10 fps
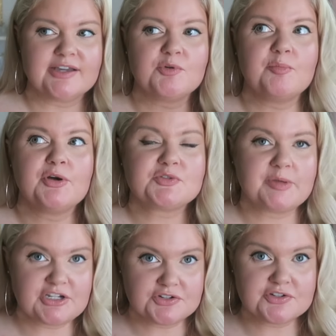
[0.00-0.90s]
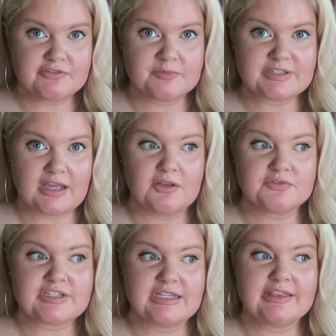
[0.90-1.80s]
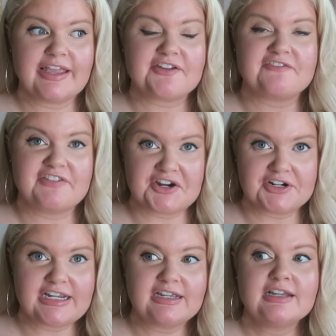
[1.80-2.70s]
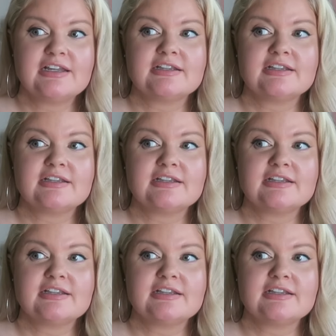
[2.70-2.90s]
that will post pictures of themselves in like very